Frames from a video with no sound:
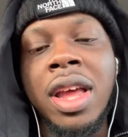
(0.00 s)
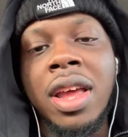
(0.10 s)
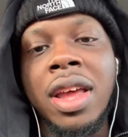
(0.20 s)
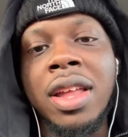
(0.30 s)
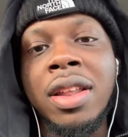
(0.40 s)

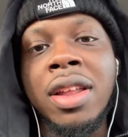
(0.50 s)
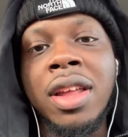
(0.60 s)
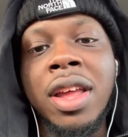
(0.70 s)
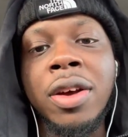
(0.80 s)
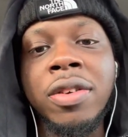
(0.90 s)
And
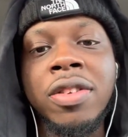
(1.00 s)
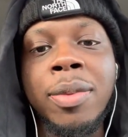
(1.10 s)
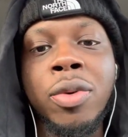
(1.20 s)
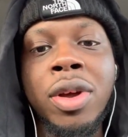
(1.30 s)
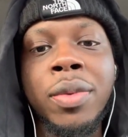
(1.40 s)
it was to the
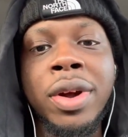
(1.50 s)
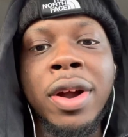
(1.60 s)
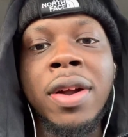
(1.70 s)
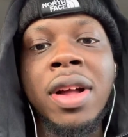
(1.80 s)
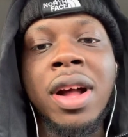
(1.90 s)
point
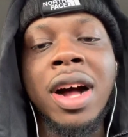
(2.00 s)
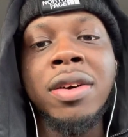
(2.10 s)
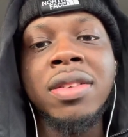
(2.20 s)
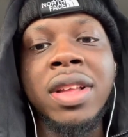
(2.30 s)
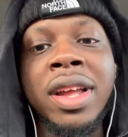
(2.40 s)
where I
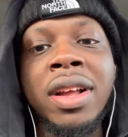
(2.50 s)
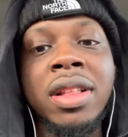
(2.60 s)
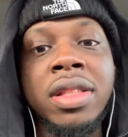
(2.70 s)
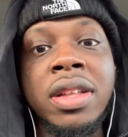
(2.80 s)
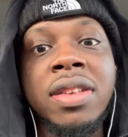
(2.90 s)
was like,
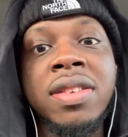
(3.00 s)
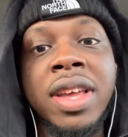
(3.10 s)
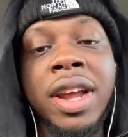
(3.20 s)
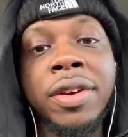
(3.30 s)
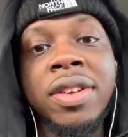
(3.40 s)
the
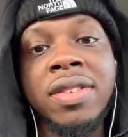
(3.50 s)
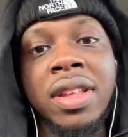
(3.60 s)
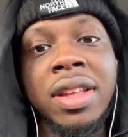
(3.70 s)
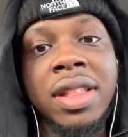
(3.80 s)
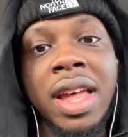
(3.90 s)
scariest
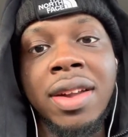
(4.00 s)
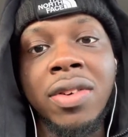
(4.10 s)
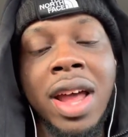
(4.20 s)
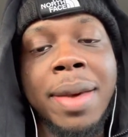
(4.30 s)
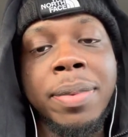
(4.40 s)
thing that
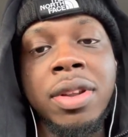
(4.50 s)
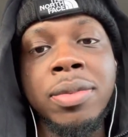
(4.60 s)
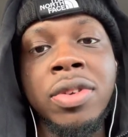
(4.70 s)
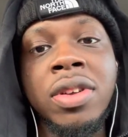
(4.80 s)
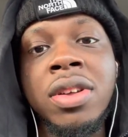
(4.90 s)
ever happened to
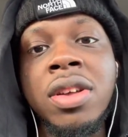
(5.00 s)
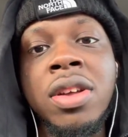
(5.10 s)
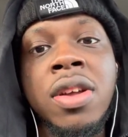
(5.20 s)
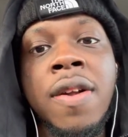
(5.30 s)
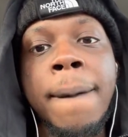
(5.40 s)
me
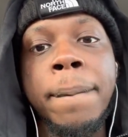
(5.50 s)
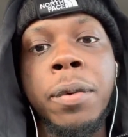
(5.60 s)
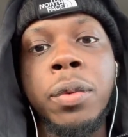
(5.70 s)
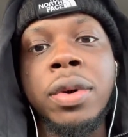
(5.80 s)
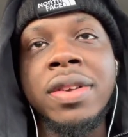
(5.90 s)

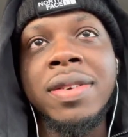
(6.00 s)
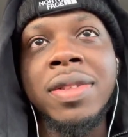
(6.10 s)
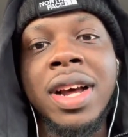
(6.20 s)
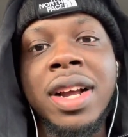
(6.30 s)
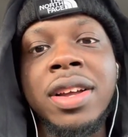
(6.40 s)
was
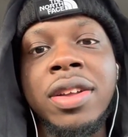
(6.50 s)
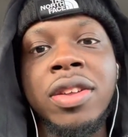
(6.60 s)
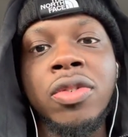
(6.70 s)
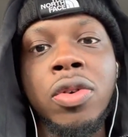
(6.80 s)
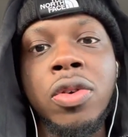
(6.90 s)
something I couldn't
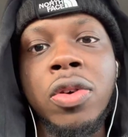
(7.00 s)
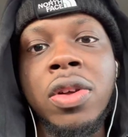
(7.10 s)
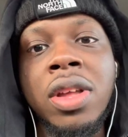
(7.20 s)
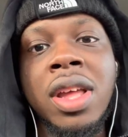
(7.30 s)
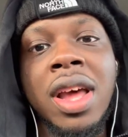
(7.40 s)
control.
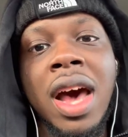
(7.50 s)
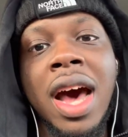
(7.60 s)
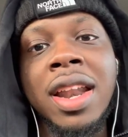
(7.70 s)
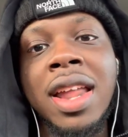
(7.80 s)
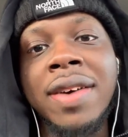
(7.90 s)

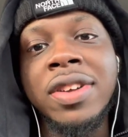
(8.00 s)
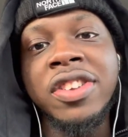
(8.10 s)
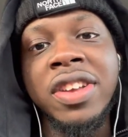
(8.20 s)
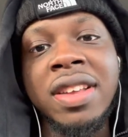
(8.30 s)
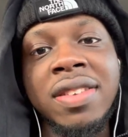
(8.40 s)
I didn't have a
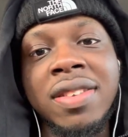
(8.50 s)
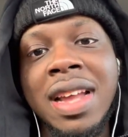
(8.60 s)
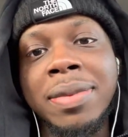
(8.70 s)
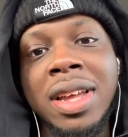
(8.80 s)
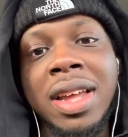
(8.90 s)
chance to
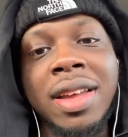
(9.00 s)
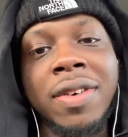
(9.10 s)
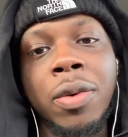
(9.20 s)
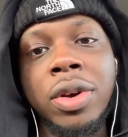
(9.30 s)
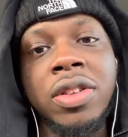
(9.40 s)
stop that if I
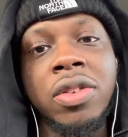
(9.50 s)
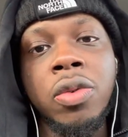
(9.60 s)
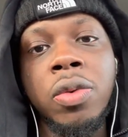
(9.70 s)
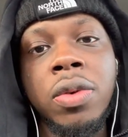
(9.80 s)
wanted to.